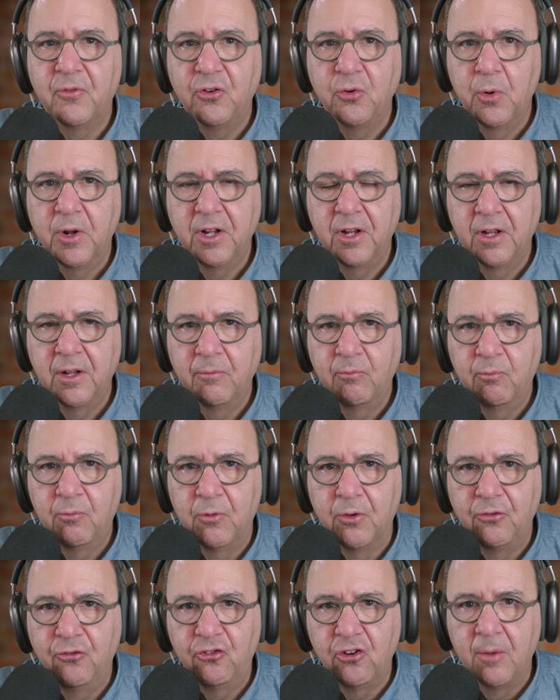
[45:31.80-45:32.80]
do you want to
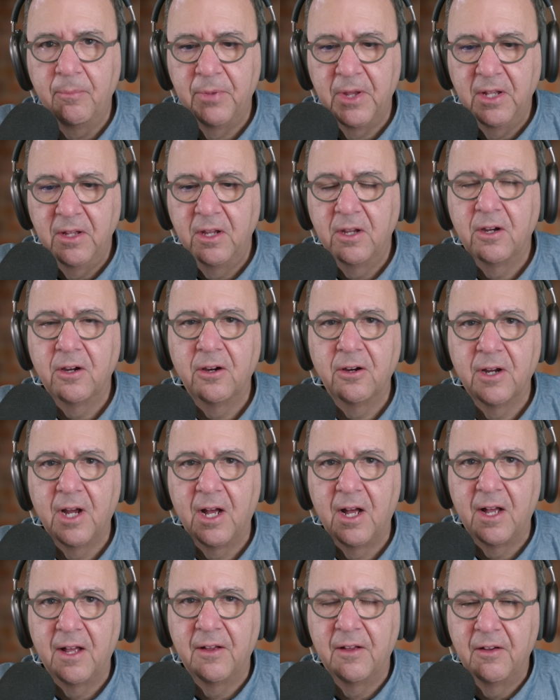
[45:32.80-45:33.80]
jump in here
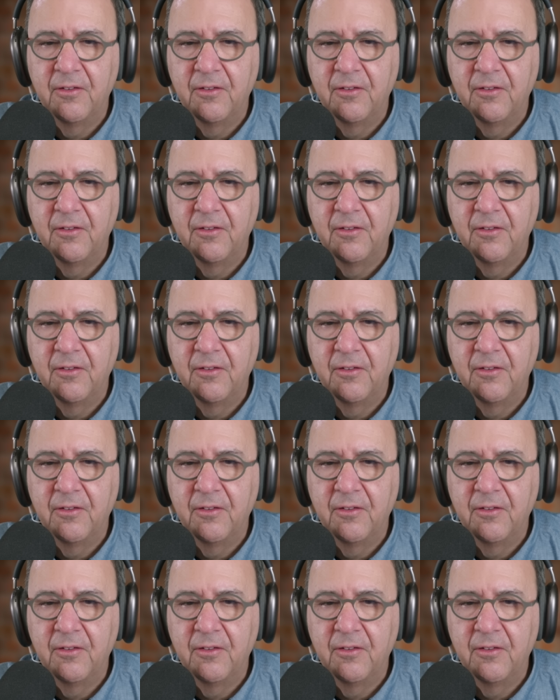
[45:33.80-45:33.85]
uh,